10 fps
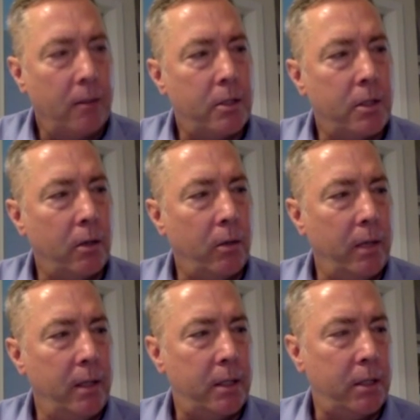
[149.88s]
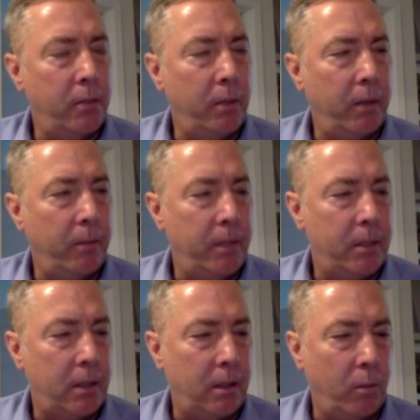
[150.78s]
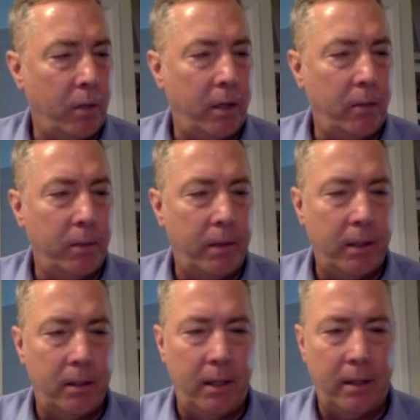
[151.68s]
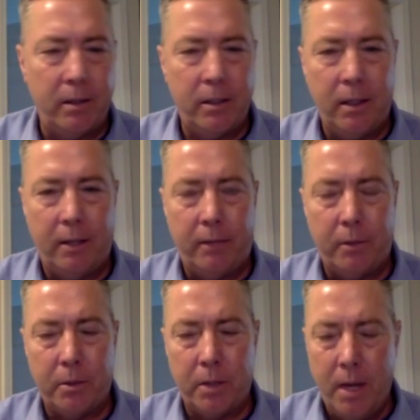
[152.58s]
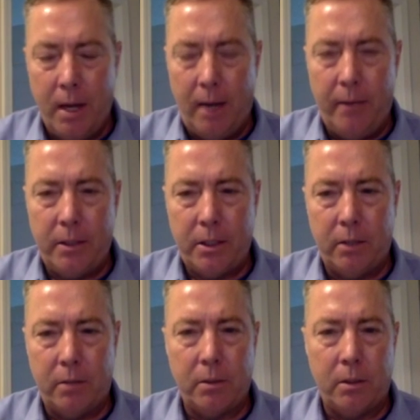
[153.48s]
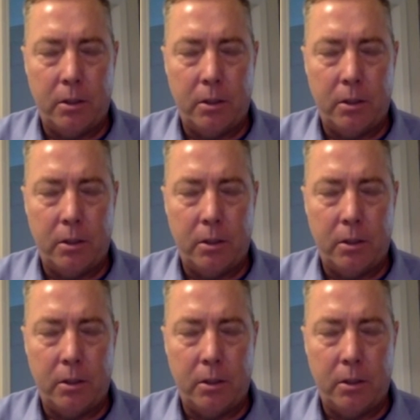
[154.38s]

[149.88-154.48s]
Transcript: And so initially, when we started working with it, the energy levels and the skill,